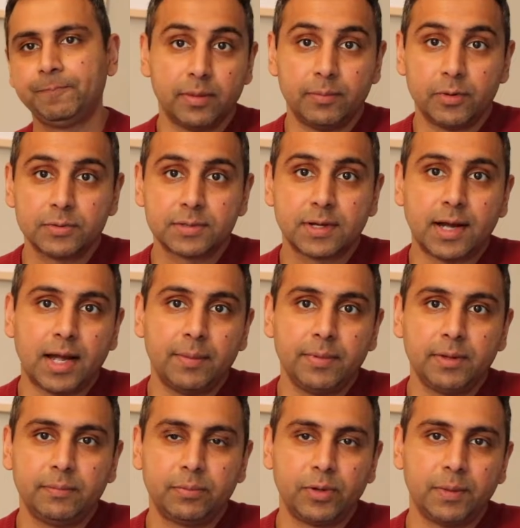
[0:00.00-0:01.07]
The most
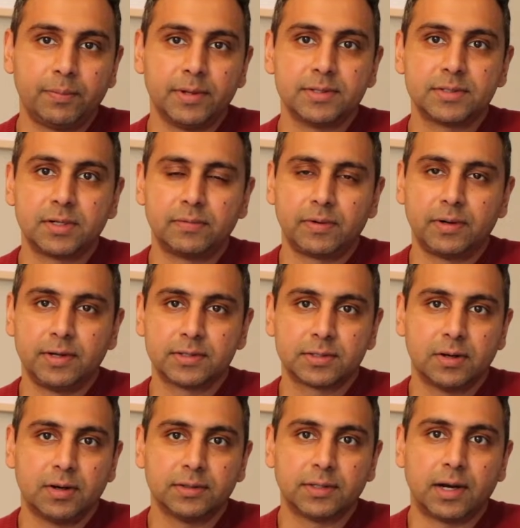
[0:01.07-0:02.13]
common preprint server
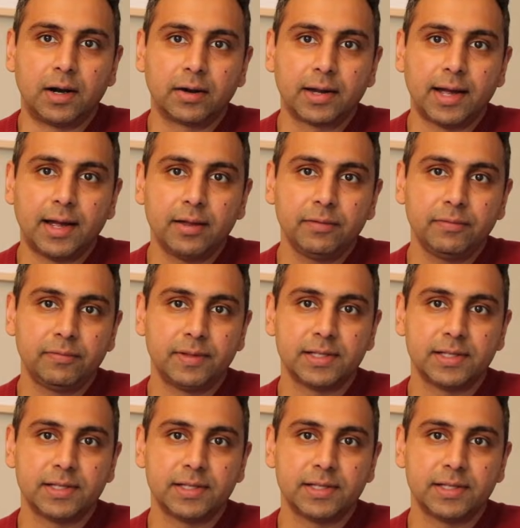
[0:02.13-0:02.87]
is called Archive.